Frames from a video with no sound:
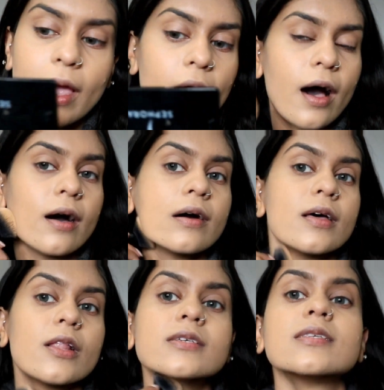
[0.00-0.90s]
Yeah,
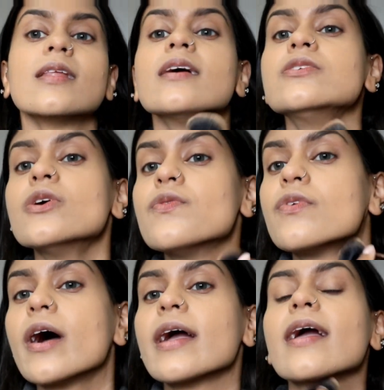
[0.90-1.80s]
it looks nice so
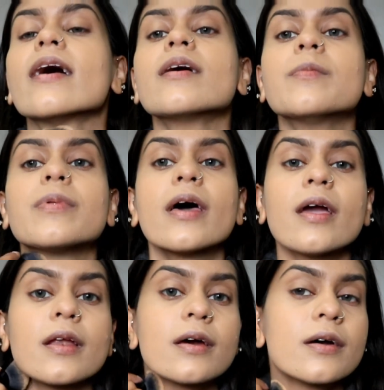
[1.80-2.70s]
far. I can't
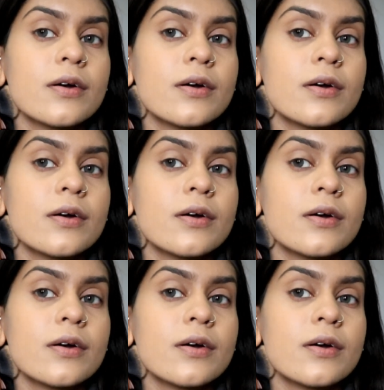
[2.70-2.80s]
complain.